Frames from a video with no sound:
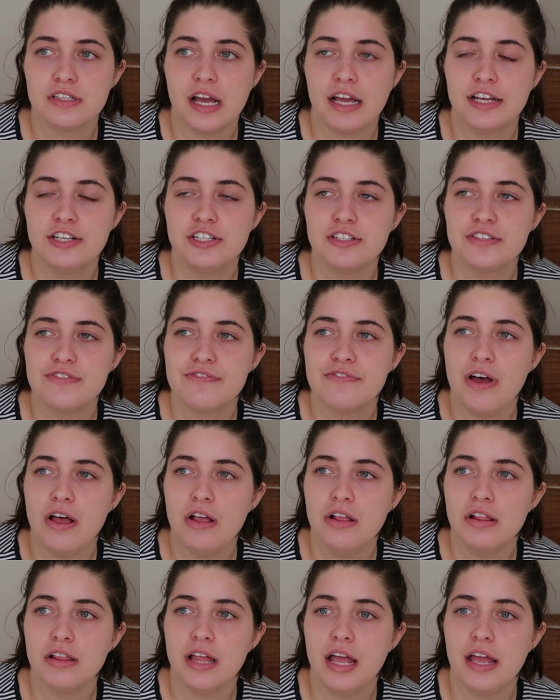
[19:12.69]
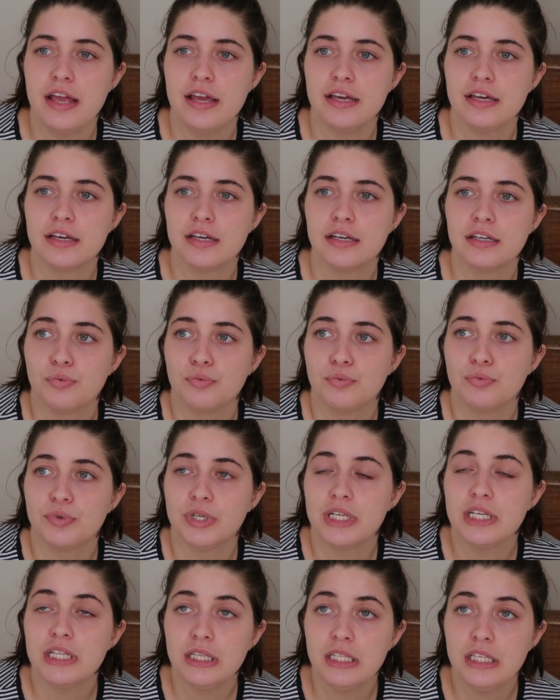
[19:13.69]
I just felt like
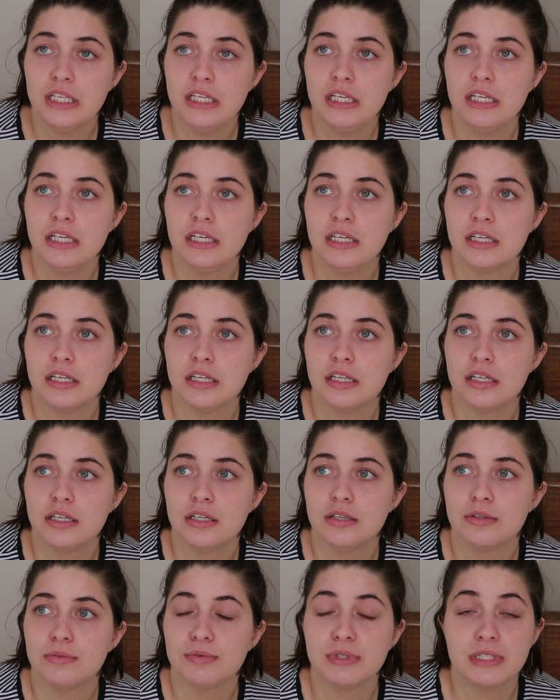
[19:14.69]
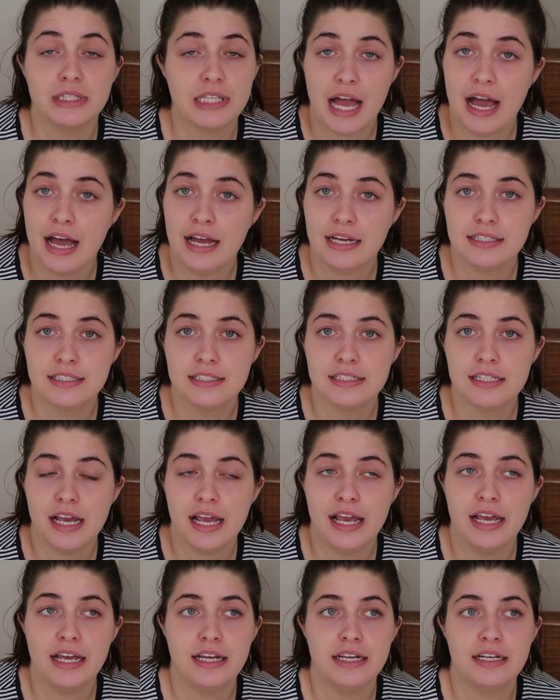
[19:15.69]
really relaxed,
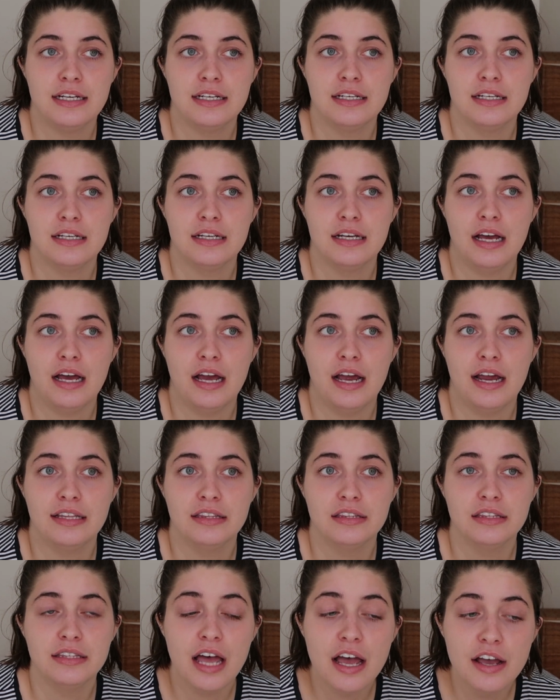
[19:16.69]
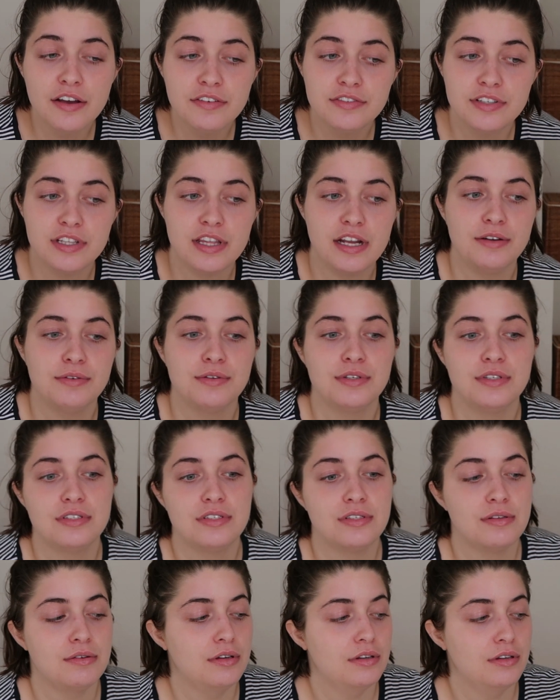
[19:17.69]
and I loved that it
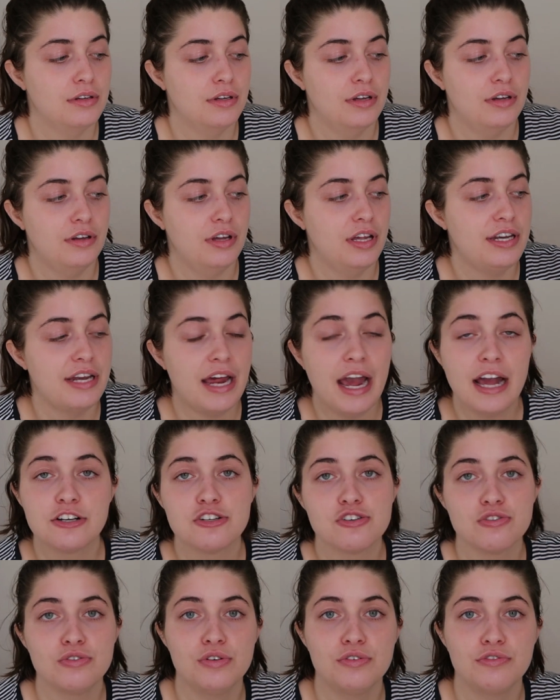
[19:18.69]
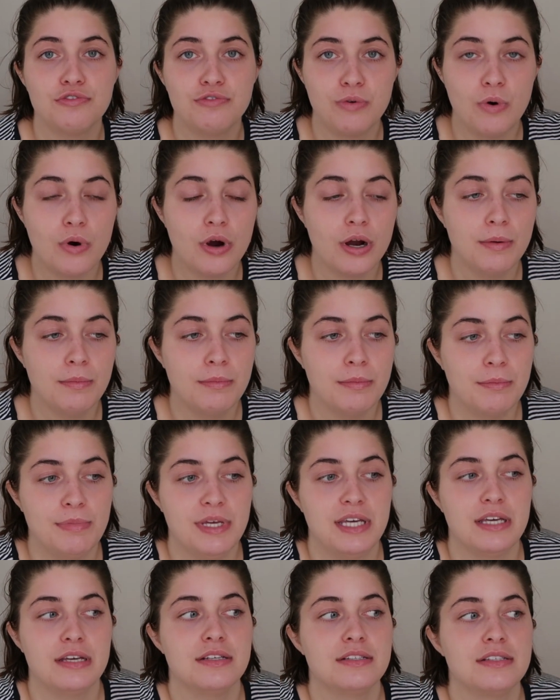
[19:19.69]
was a natural form,
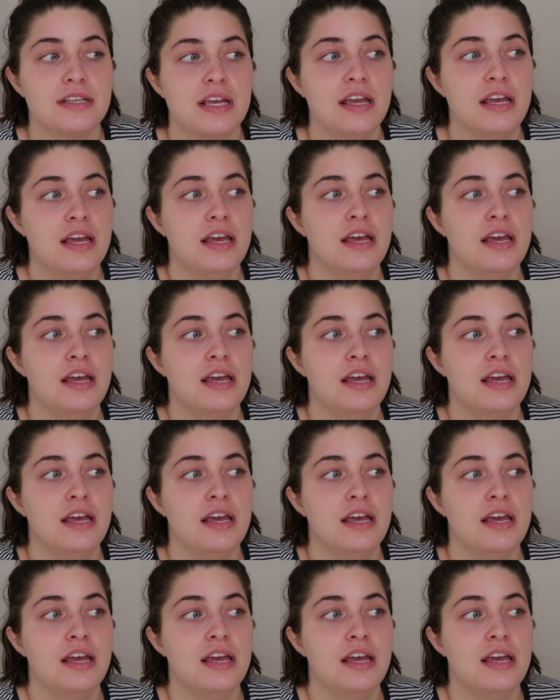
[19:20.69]
because